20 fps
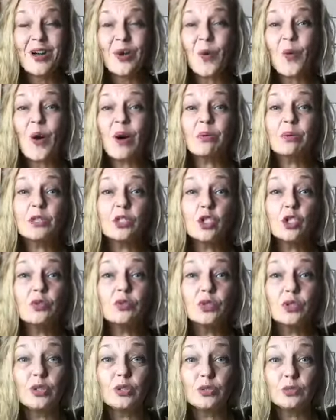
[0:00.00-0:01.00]
What would you
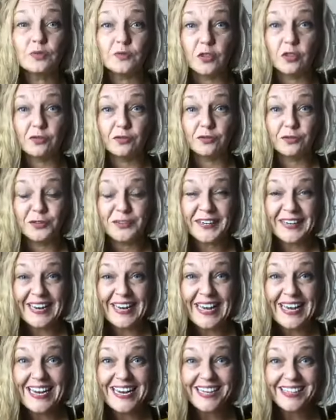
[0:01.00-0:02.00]
do for
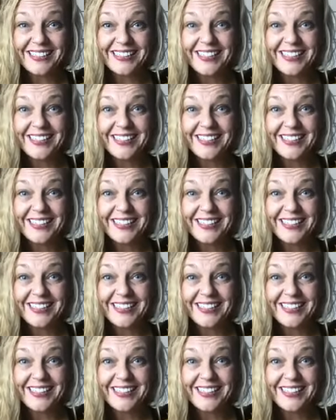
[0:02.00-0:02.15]
free